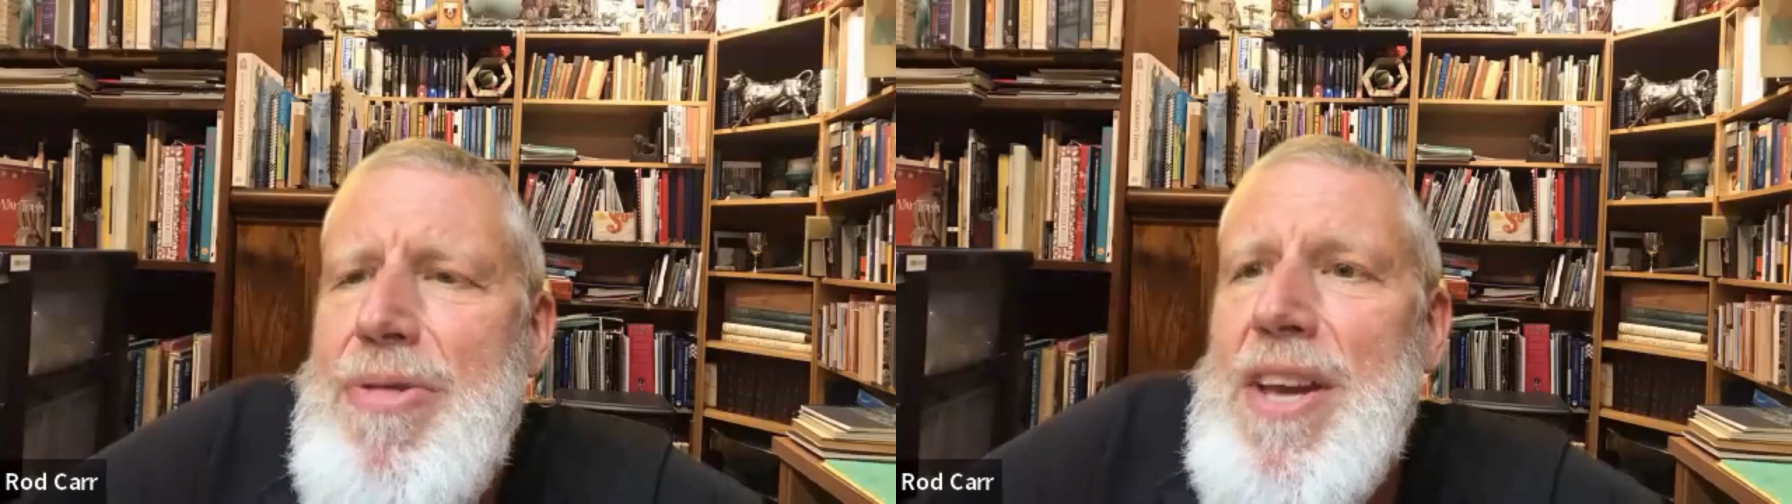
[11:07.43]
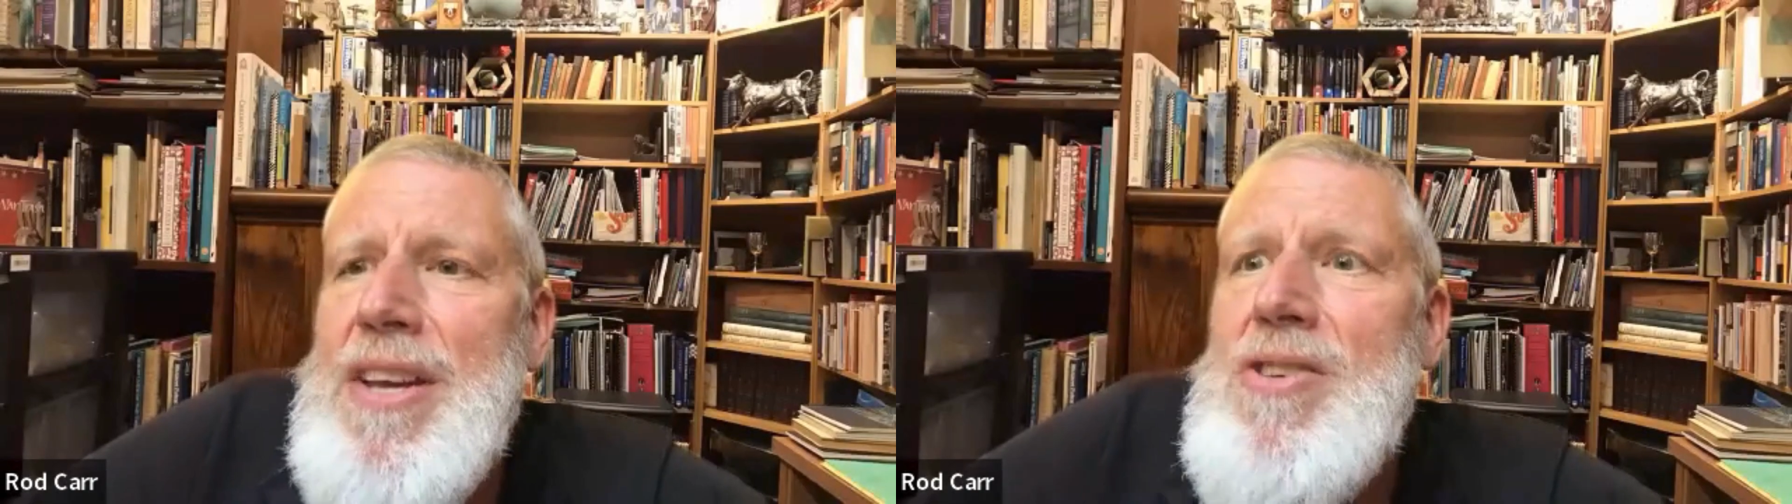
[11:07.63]

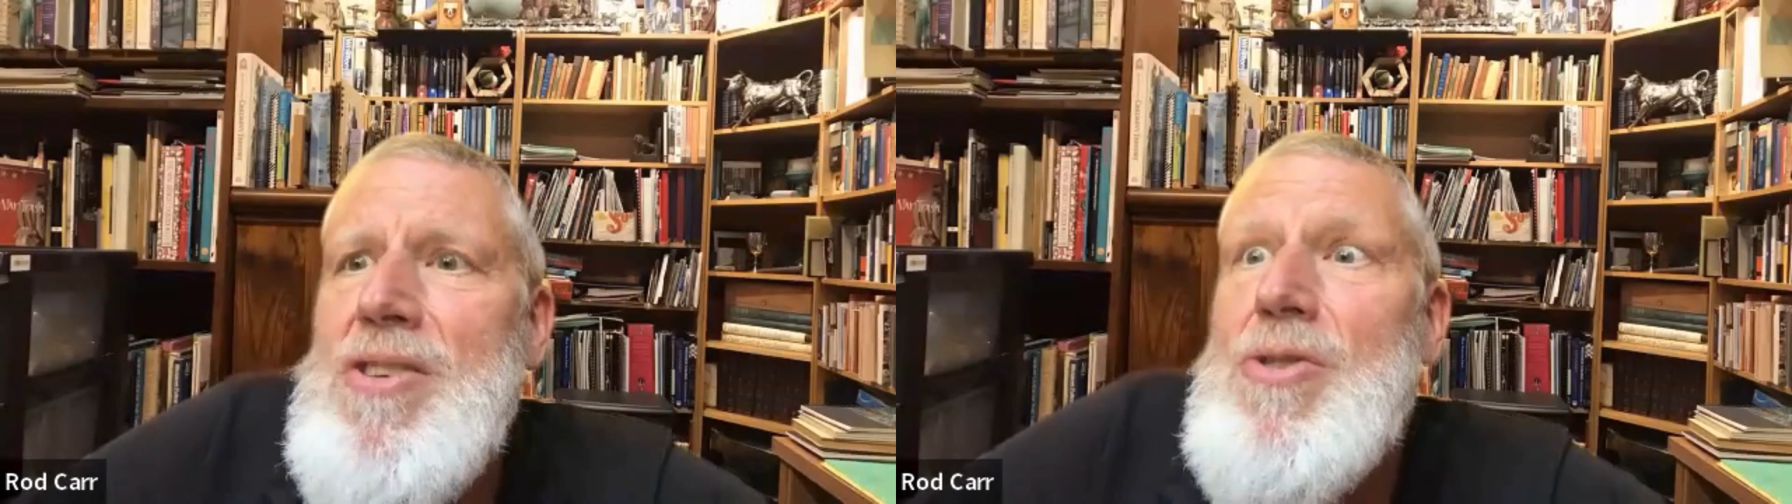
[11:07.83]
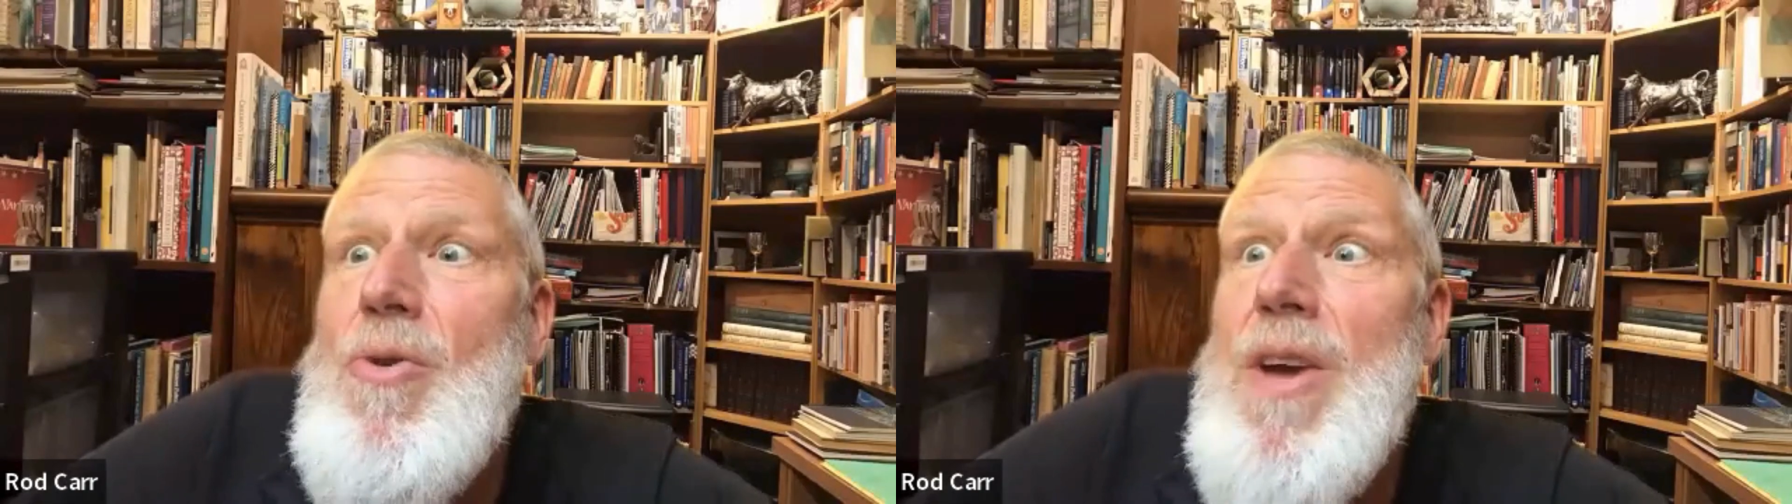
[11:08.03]

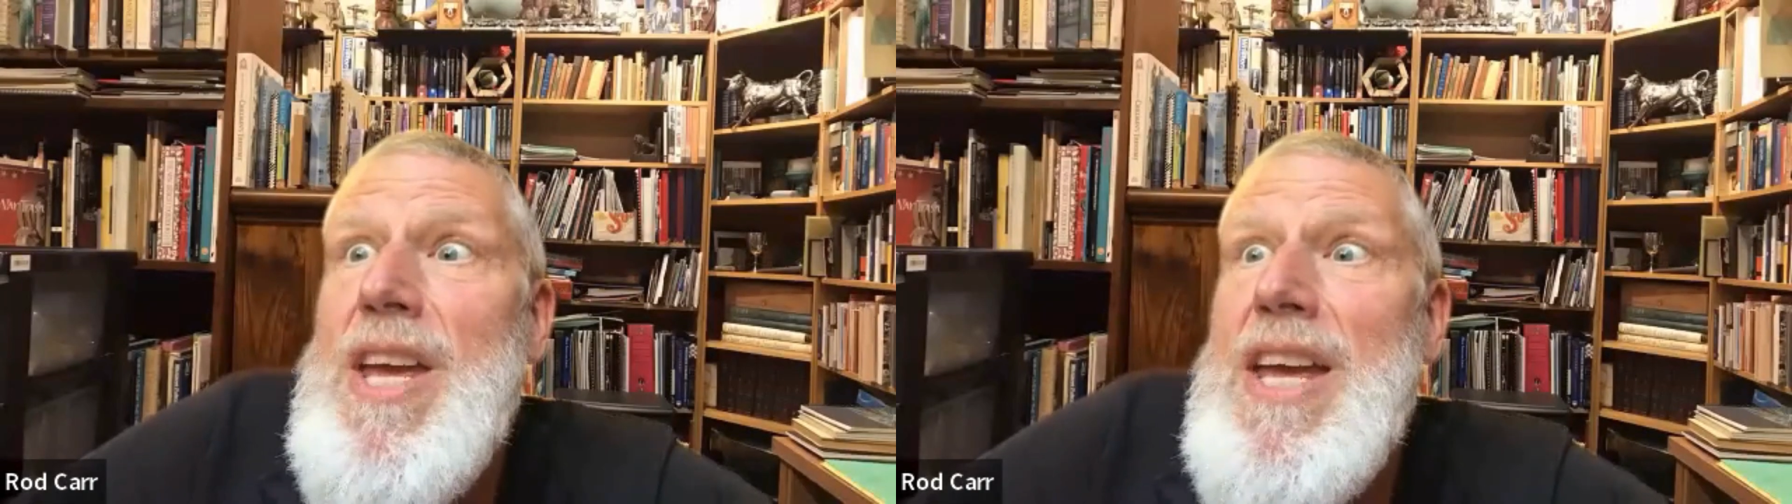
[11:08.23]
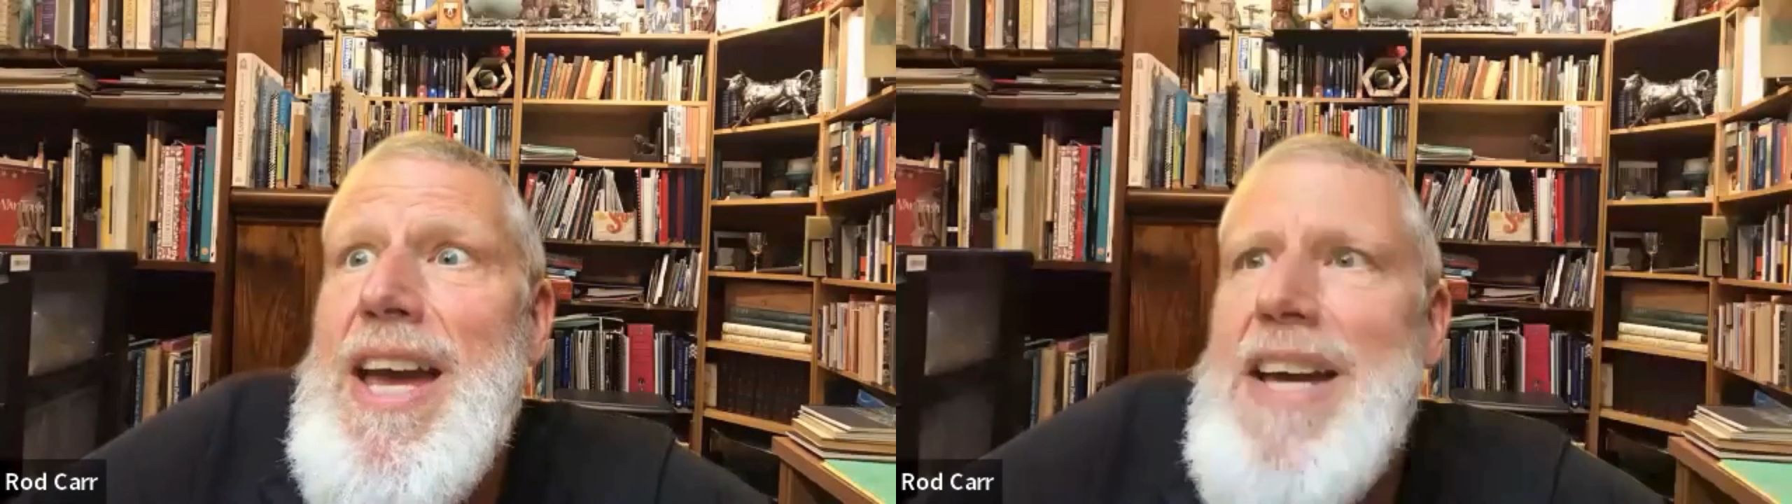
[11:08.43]
things we